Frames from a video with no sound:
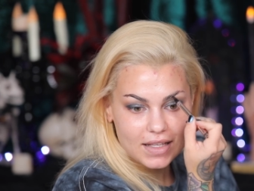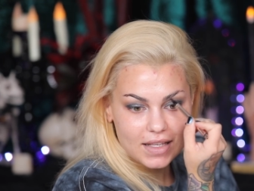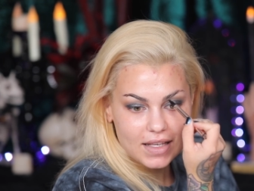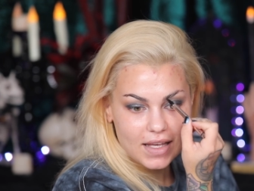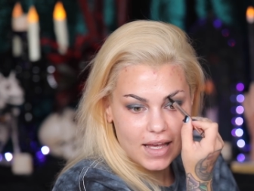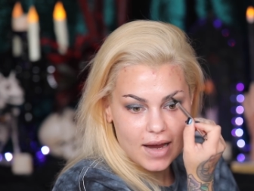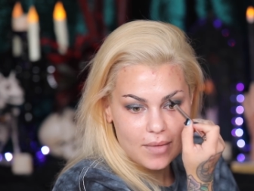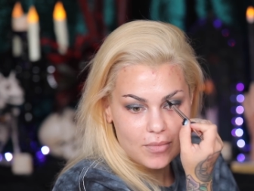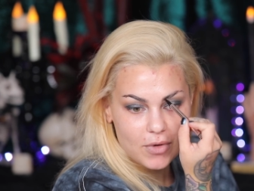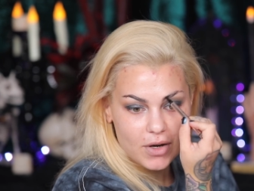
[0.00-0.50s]

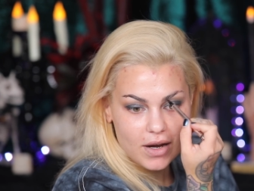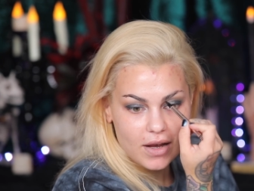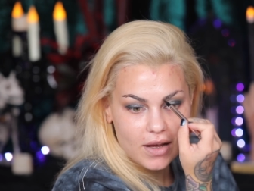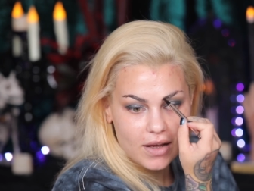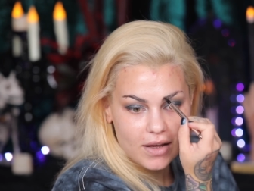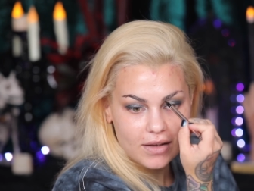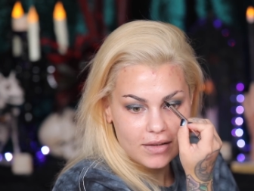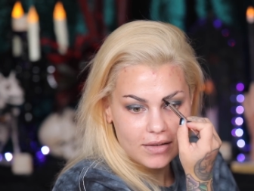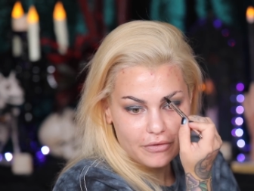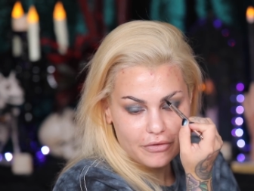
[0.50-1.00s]

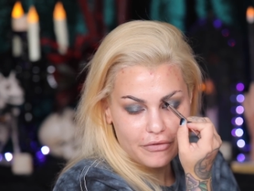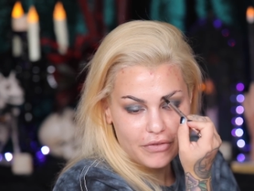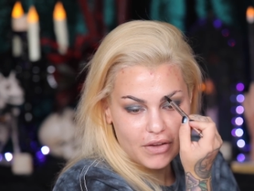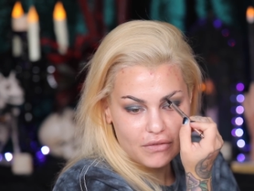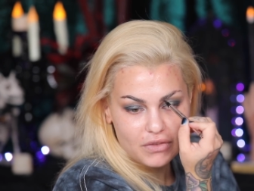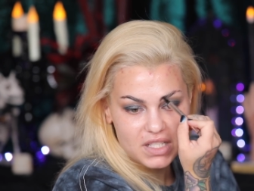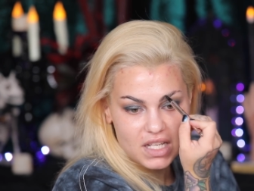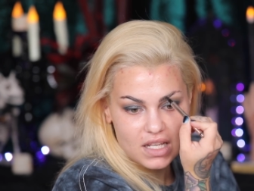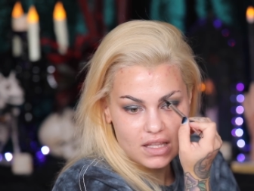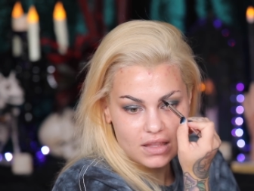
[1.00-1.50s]
camera,
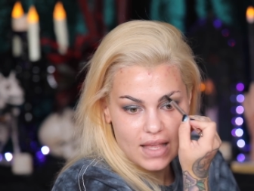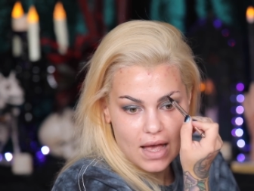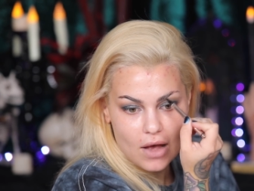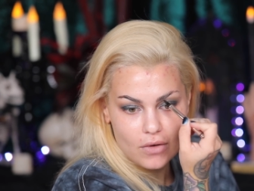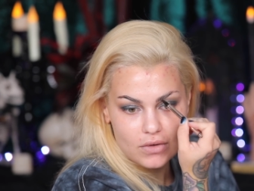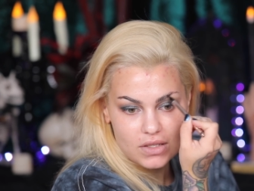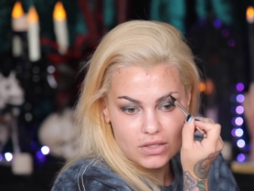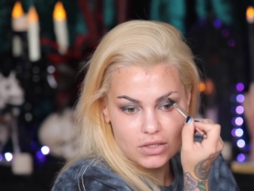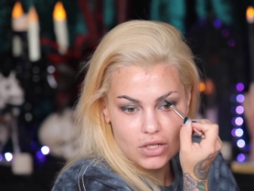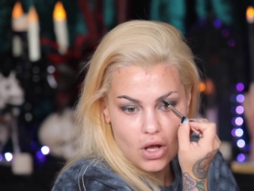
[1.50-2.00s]

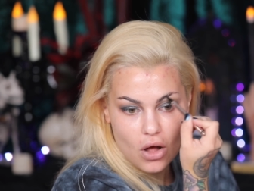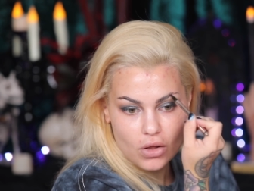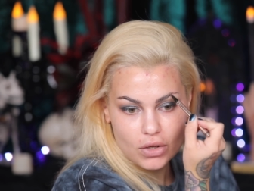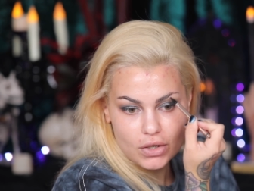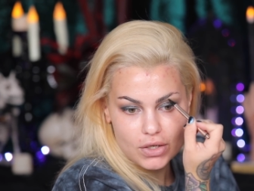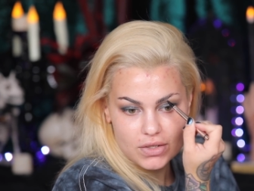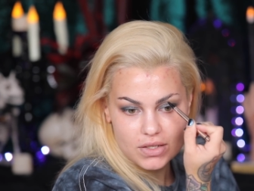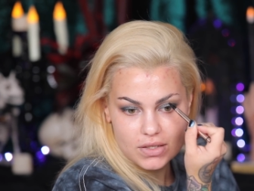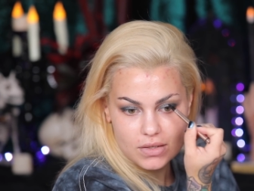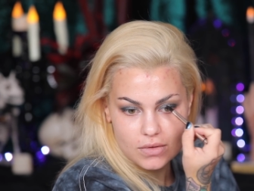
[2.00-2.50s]

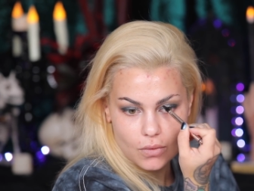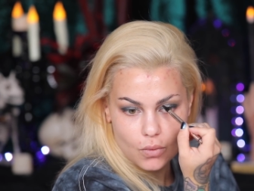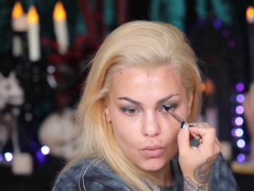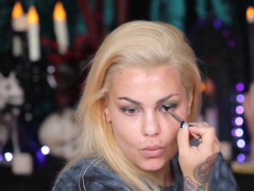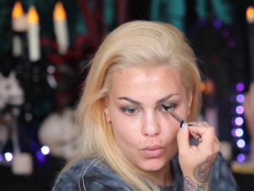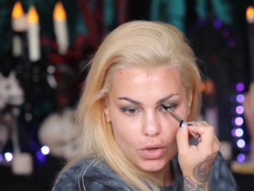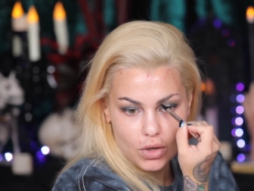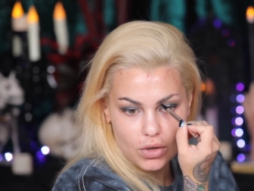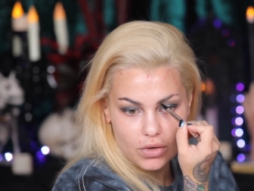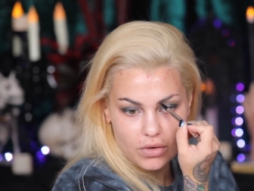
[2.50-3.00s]
$15,000
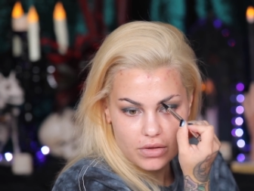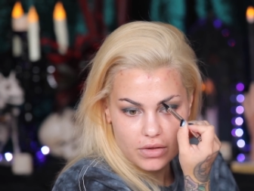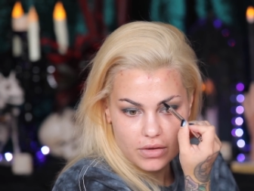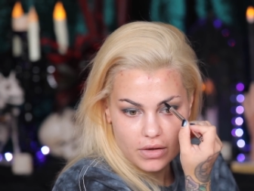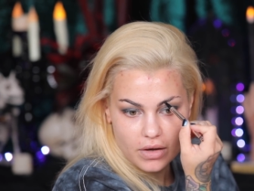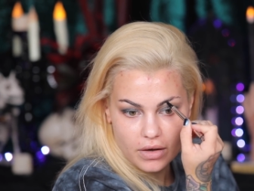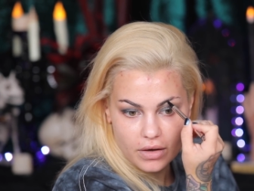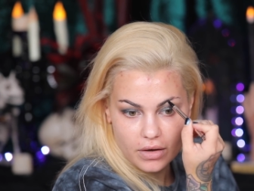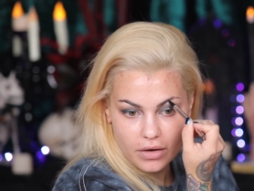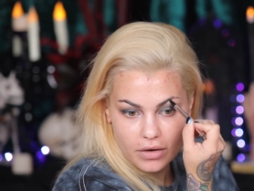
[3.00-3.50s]
worth
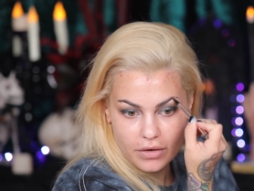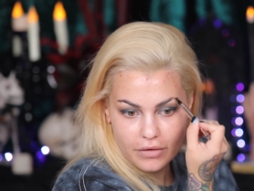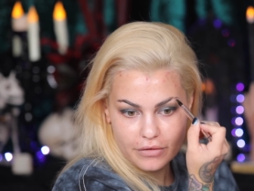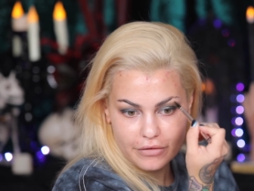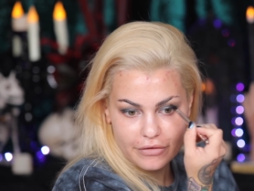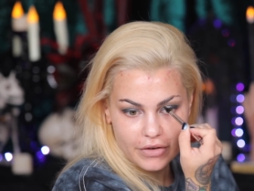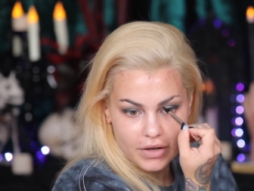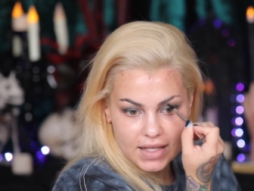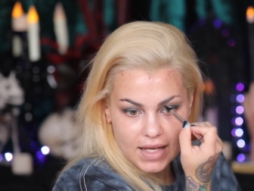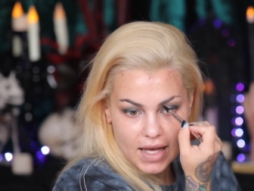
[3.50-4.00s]

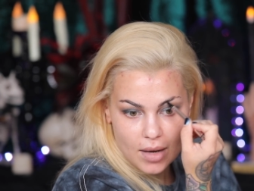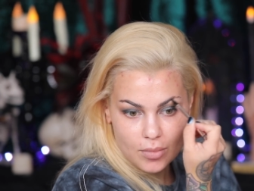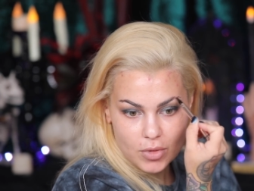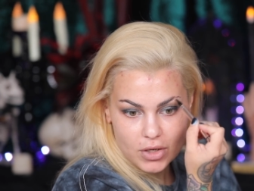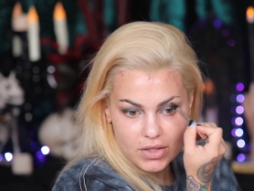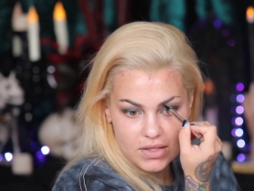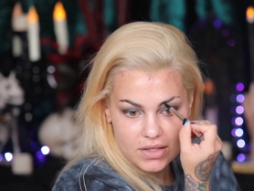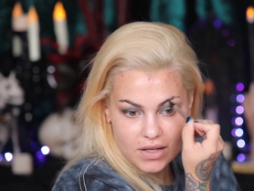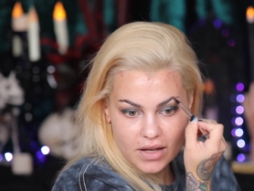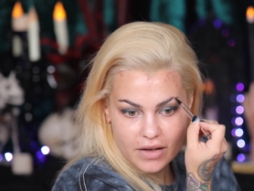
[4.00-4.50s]
of
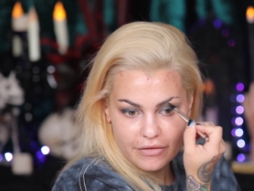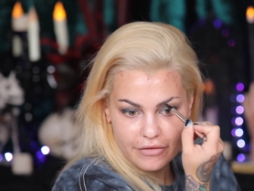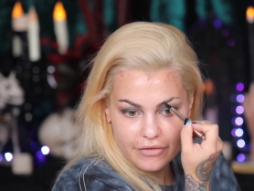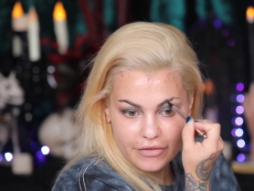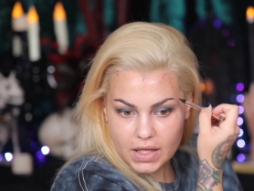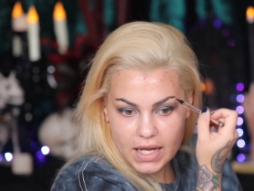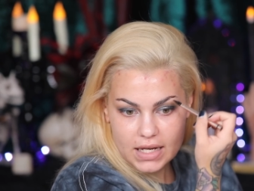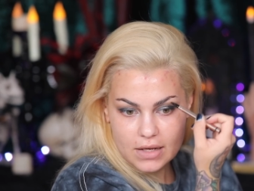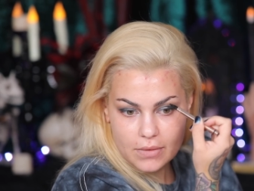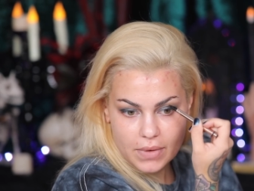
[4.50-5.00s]
camera stuff.
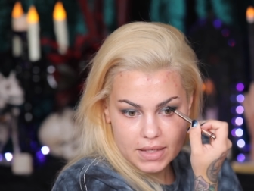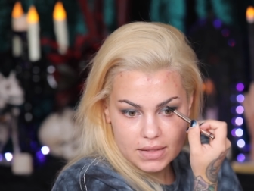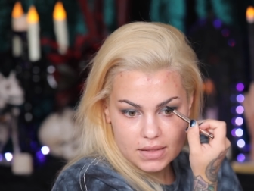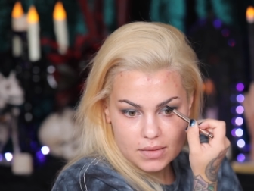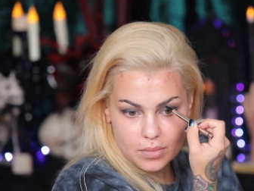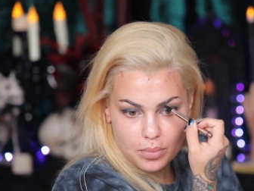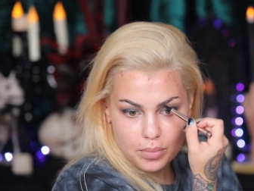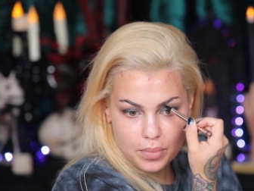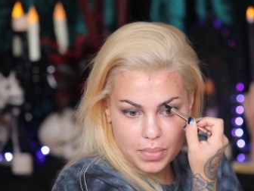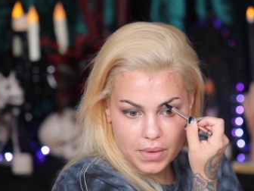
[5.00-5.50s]

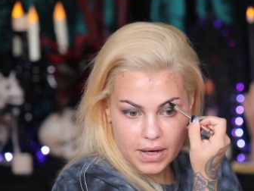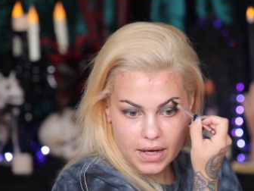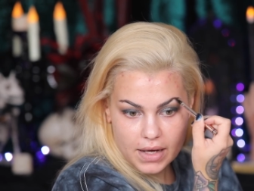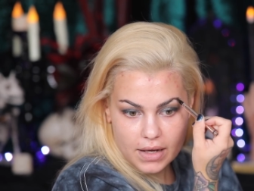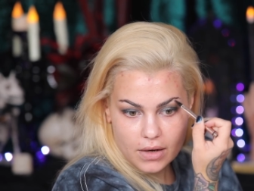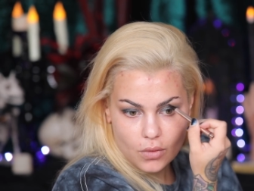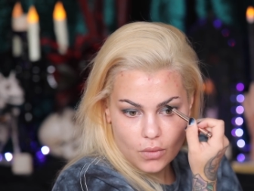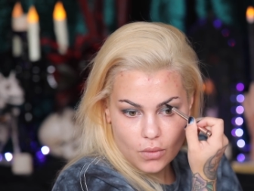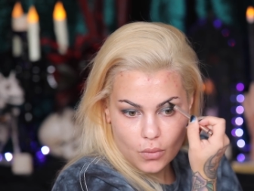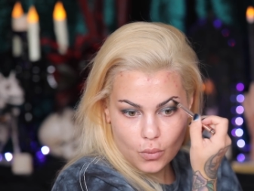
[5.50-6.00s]
Anyways,
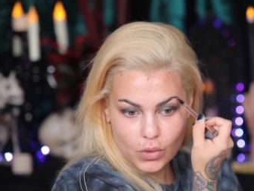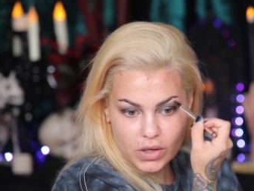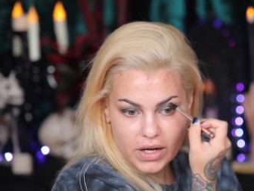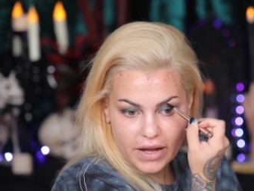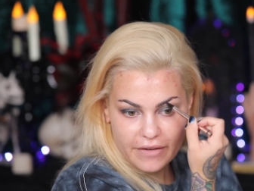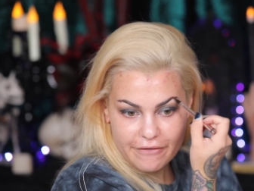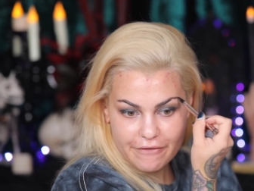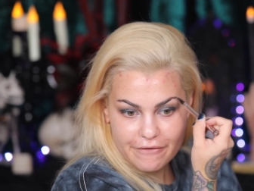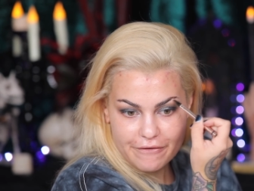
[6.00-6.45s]
but when I